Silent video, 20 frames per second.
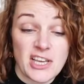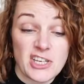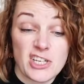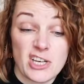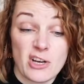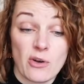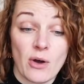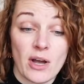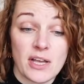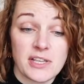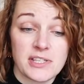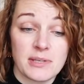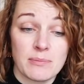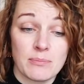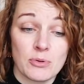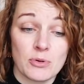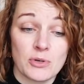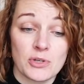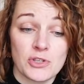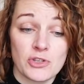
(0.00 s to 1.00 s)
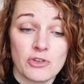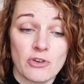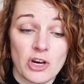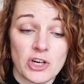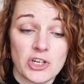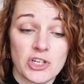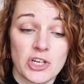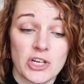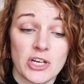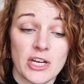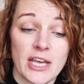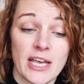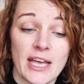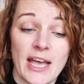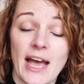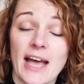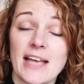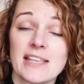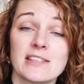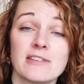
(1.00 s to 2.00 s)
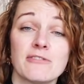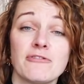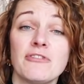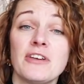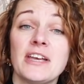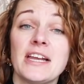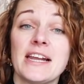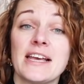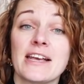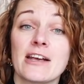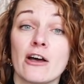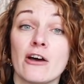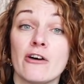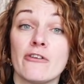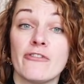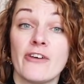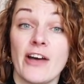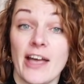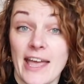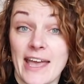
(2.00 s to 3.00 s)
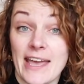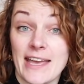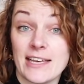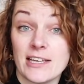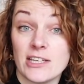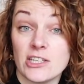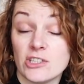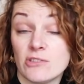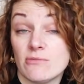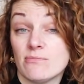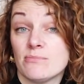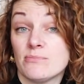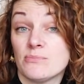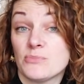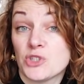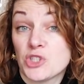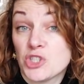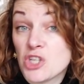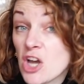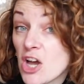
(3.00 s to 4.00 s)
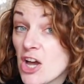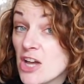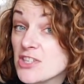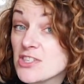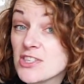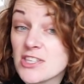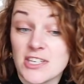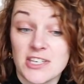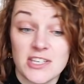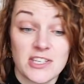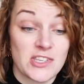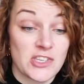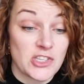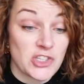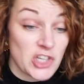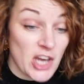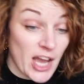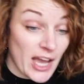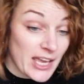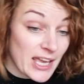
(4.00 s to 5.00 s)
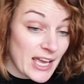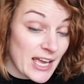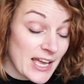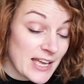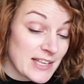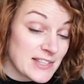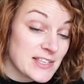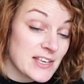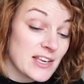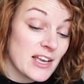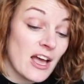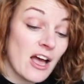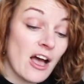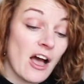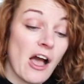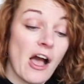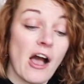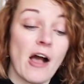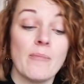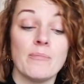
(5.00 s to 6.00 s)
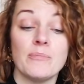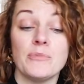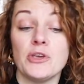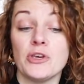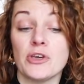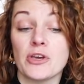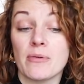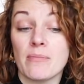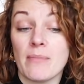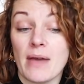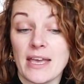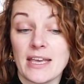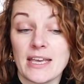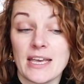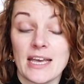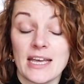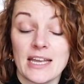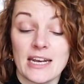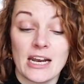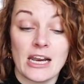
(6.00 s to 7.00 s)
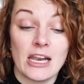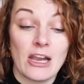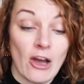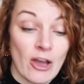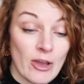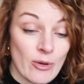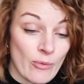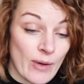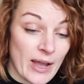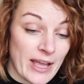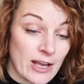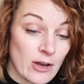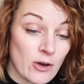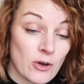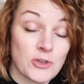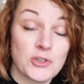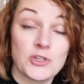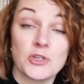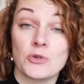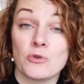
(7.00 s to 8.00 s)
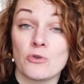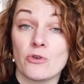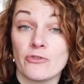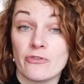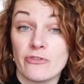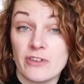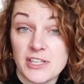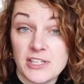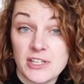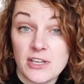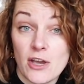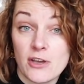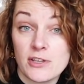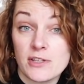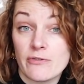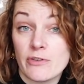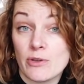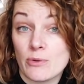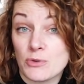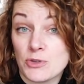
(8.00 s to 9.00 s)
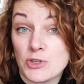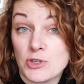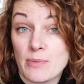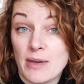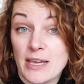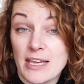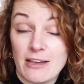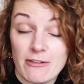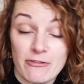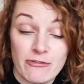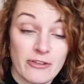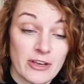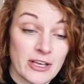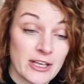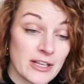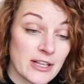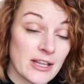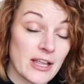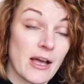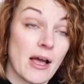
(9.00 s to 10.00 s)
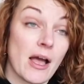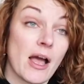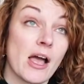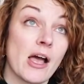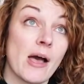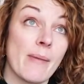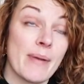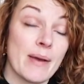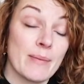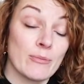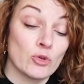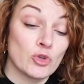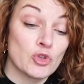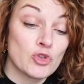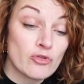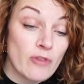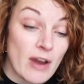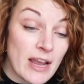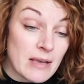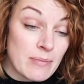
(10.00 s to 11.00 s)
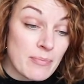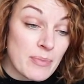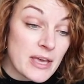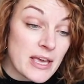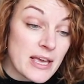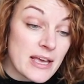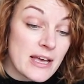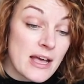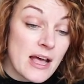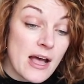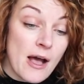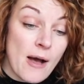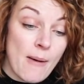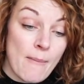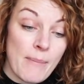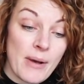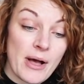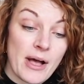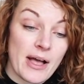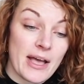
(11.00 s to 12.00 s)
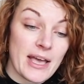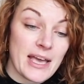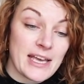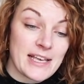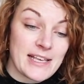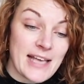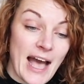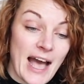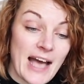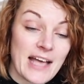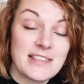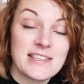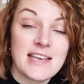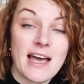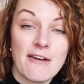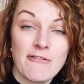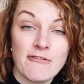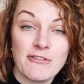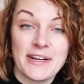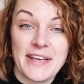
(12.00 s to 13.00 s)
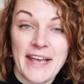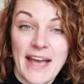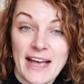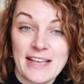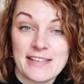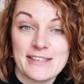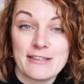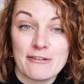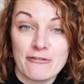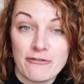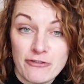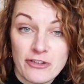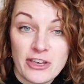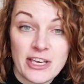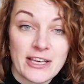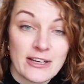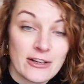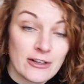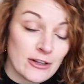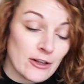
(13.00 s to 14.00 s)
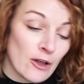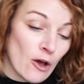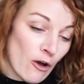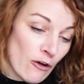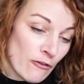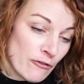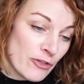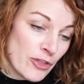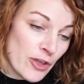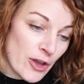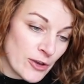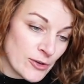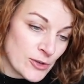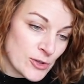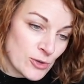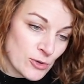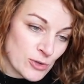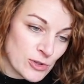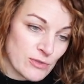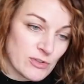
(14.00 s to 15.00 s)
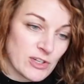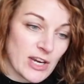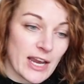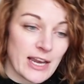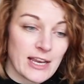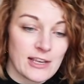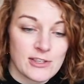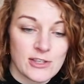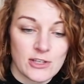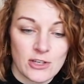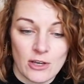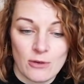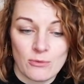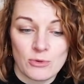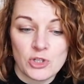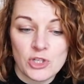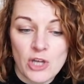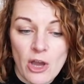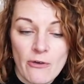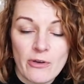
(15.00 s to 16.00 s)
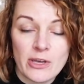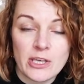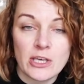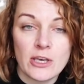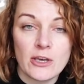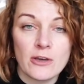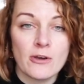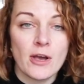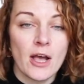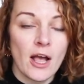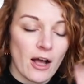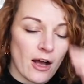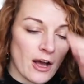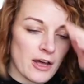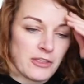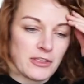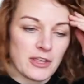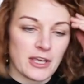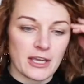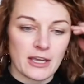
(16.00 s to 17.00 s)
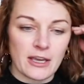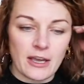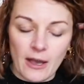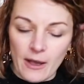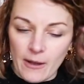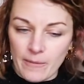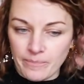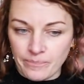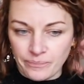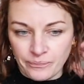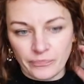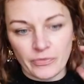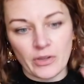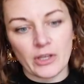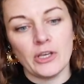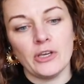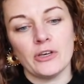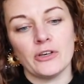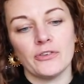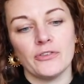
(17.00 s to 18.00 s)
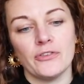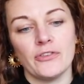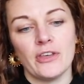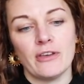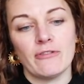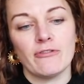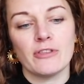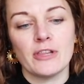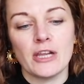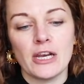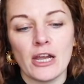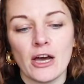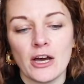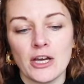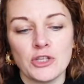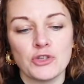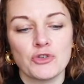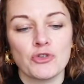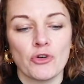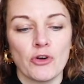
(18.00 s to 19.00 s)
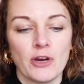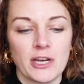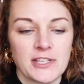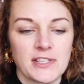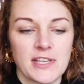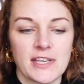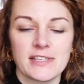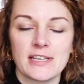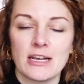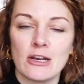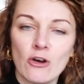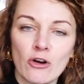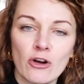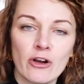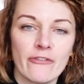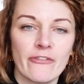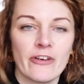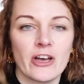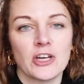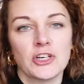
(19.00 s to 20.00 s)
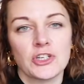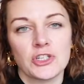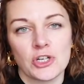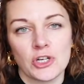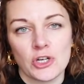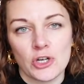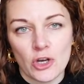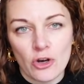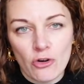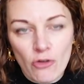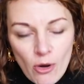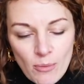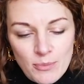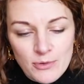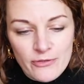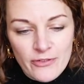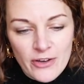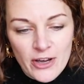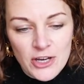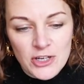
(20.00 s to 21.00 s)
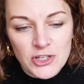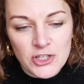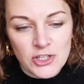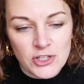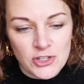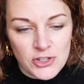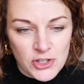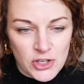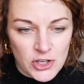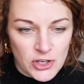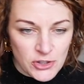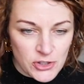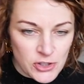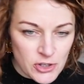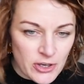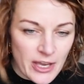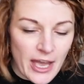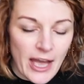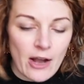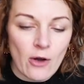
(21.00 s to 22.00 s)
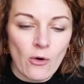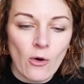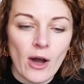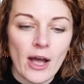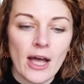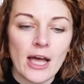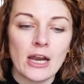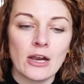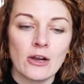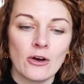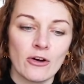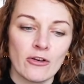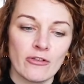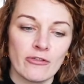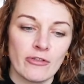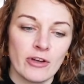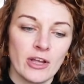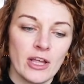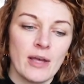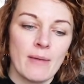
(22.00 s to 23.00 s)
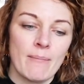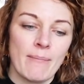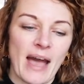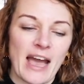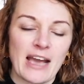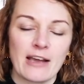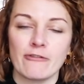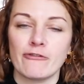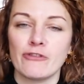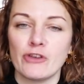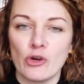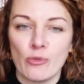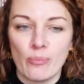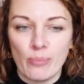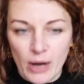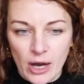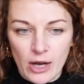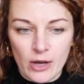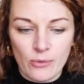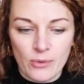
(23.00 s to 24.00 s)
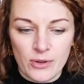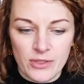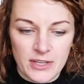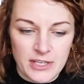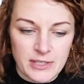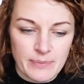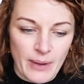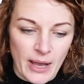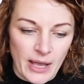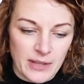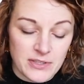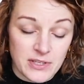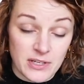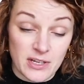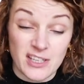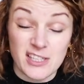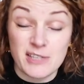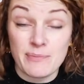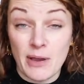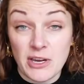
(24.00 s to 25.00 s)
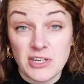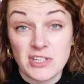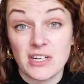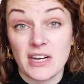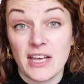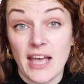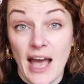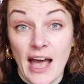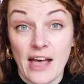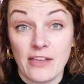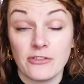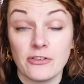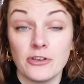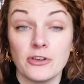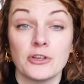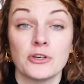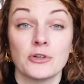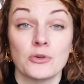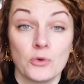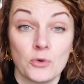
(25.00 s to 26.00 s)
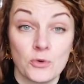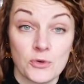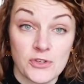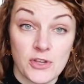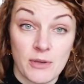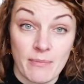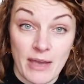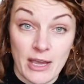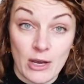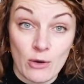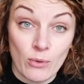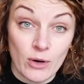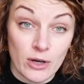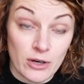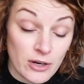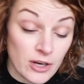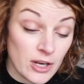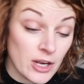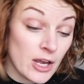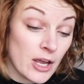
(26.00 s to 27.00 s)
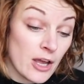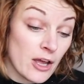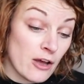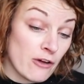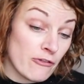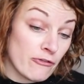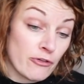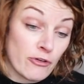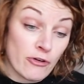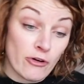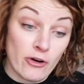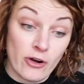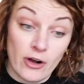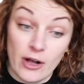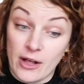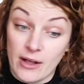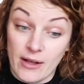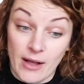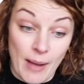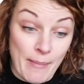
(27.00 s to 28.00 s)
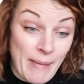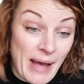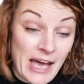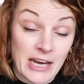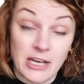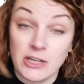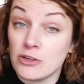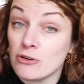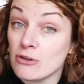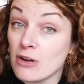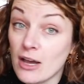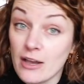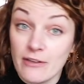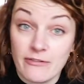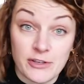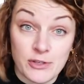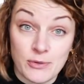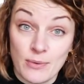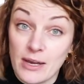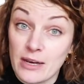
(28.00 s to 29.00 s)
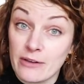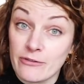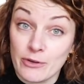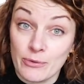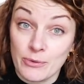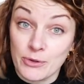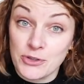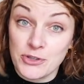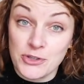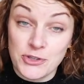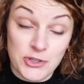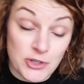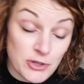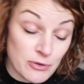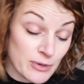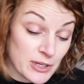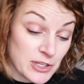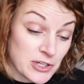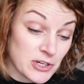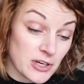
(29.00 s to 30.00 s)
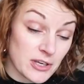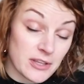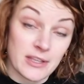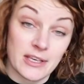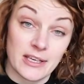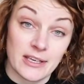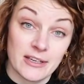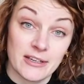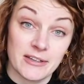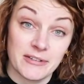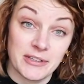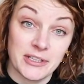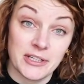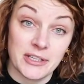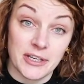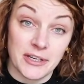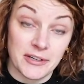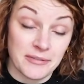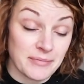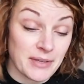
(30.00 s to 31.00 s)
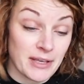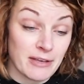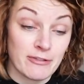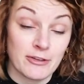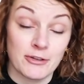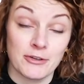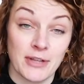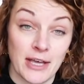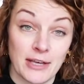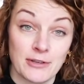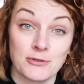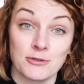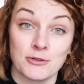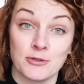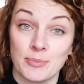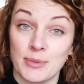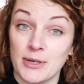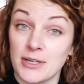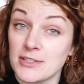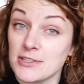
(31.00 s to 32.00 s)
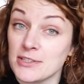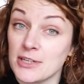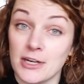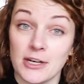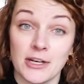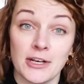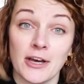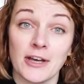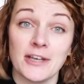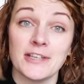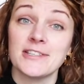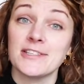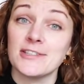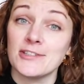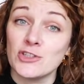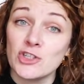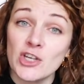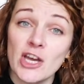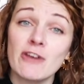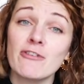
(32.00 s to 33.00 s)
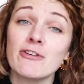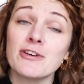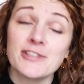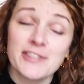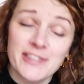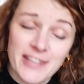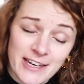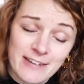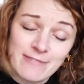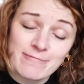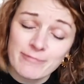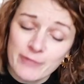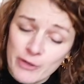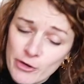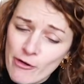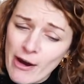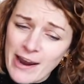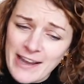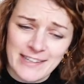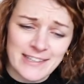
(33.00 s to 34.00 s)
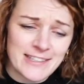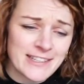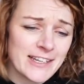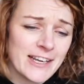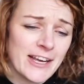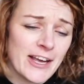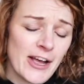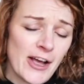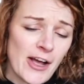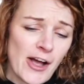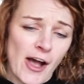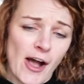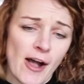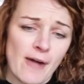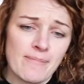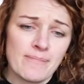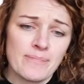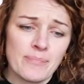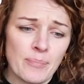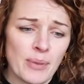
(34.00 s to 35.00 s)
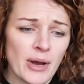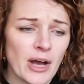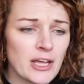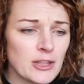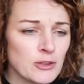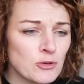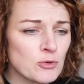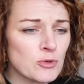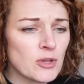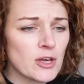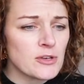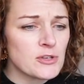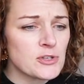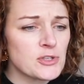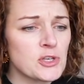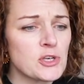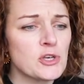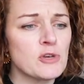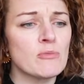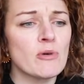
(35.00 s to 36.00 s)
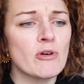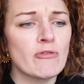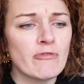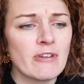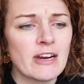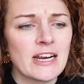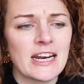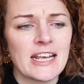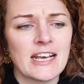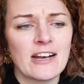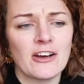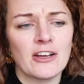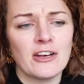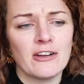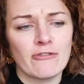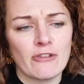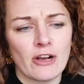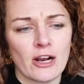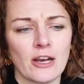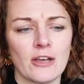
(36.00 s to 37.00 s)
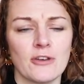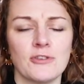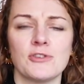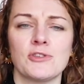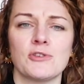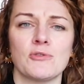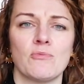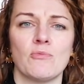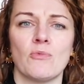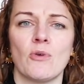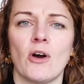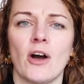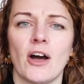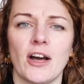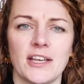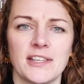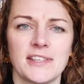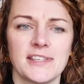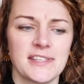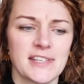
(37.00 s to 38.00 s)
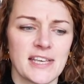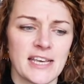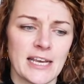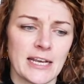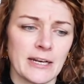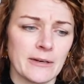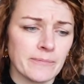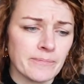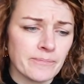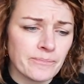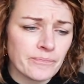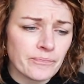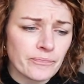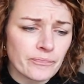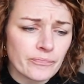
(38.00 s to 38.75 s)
actually quite a simple construction. It has the feeling of a shirt that is a jacket. You can make it in a lightweight cotton or a viscose if you want to make it feel a bit more drapey, but it definitely has the feel of those sort of jackets that I was showing you. I think you can see from the line drawings, there's a longer version and a cropped version. So you do get quite a lot of bang for your buck with this pattern, especially as you could also make one for a man in your life as well if you wanted to, which I think, you know, if you're that sort of person and nice and generous, then great. But I thought those two were really kind of close to what I'd seen.